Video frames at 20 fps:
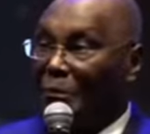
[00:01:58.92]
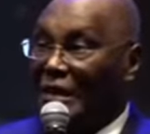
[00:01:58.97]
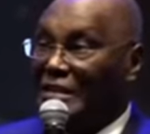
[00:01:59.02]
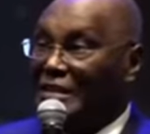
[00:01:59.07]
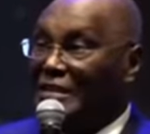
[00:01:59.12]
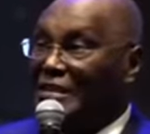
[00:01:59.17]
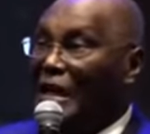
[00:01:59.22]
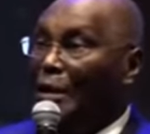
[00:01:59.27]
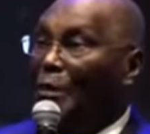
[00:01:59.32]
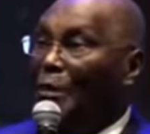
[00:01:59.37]

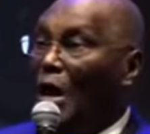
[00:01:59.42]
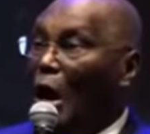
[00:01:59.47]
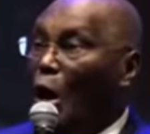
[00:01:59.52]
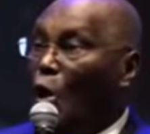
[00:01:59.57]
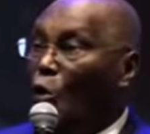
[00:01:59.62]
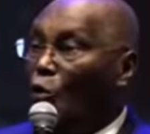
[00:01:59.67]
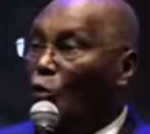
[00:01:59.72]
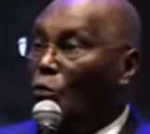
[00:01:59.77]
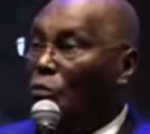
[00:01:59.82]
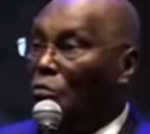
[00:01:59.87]
But
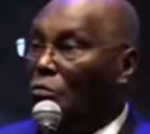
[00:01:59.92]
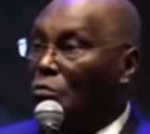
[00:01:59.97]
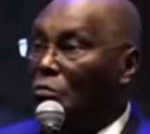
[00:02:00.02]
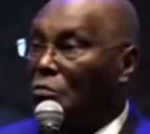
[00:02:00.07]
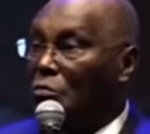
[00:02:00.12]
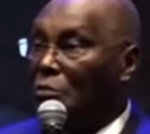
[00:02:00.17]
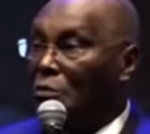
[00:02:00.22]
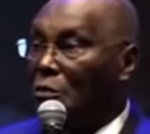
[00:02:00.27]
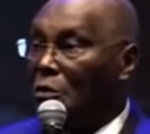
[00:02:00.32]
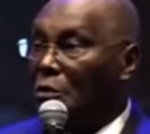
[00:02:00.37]
somehow,
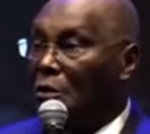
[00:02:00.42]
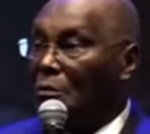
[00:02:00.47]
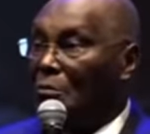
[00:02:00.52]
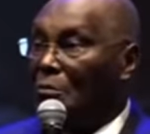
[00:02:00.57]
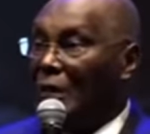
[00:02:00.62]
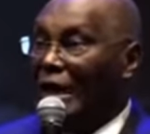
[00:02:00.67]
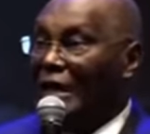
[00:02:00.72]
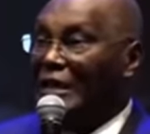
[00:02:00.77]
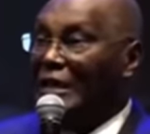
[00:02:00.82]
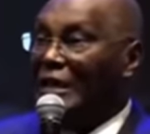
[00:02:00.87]

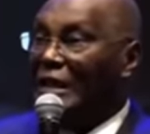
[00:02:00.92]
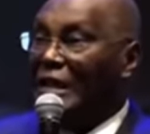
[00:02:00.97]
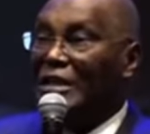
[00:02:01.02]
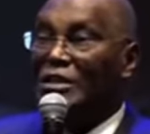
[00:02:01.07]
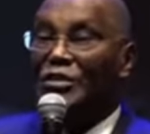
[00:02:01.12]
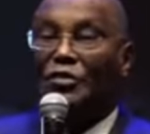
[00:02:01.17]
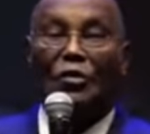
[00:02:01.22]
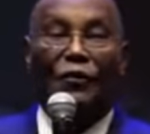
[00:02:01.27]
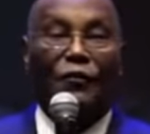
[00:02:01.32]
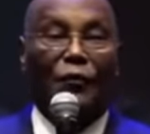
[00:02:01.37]
by the
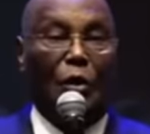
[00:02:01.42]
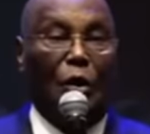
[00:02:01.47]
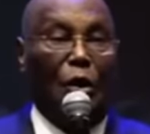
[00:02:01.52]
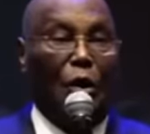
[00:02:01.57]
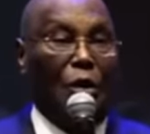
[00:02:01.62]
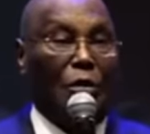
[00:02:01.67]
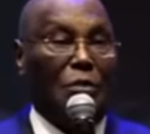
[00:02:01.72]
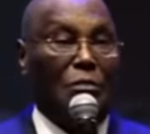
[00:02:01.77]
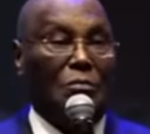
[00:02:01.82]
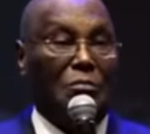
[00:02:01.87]
grace of
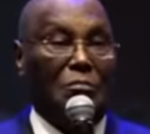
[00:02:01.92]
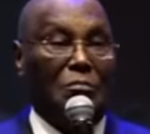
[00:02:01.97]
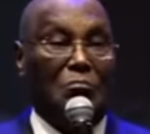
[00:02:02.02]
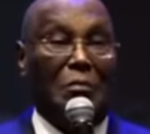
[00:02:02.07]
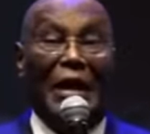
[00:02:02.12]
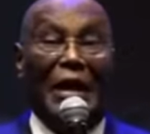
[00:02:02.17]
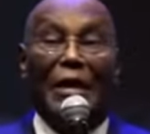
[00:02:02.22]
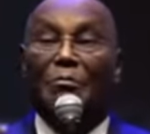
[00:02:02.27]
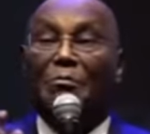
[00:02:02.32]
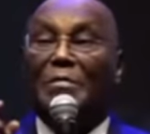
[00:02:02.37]
God,
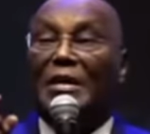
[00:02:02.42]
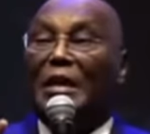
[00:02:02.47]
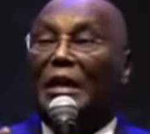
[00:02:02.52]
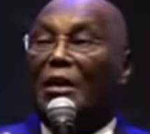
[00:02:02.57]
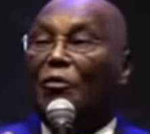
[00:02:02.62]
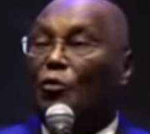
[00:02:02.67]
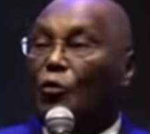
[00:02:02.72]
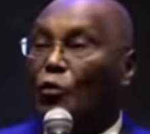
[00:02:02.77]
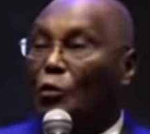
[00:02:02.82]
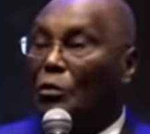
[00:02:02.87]
by
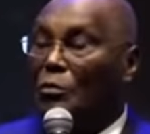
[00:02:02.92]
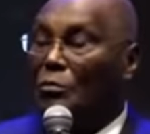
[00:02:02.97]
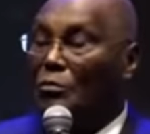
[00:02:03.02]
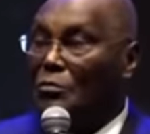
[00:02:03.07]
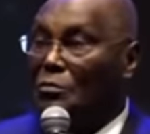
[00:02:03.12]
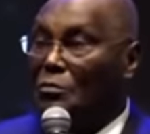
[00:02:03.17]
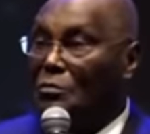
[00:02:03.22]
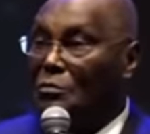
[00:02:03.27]
miracle,